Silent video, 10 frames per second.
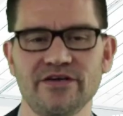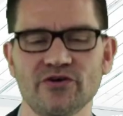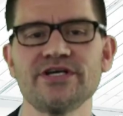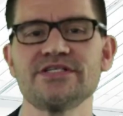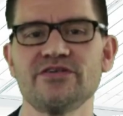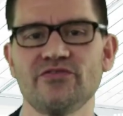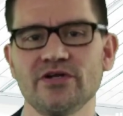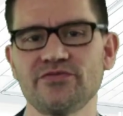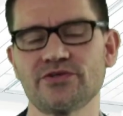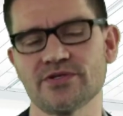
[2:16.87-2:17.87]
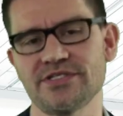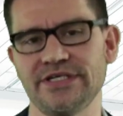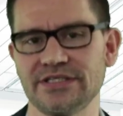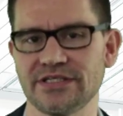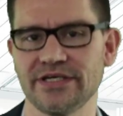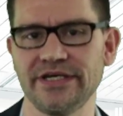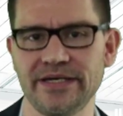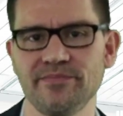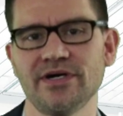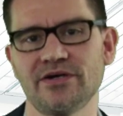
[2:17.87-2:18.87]
Evonik is involved across the entire
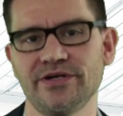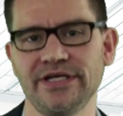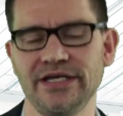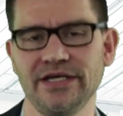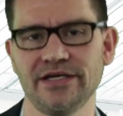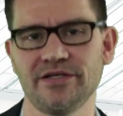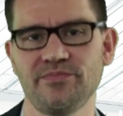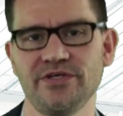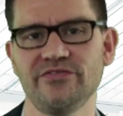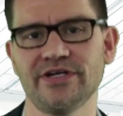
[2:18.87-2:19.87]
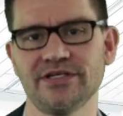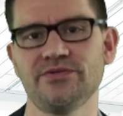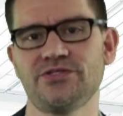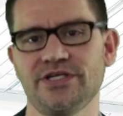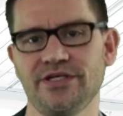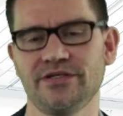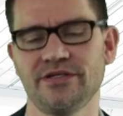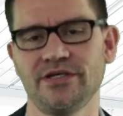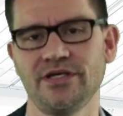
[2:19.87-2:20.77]
mRNA LNP value chain.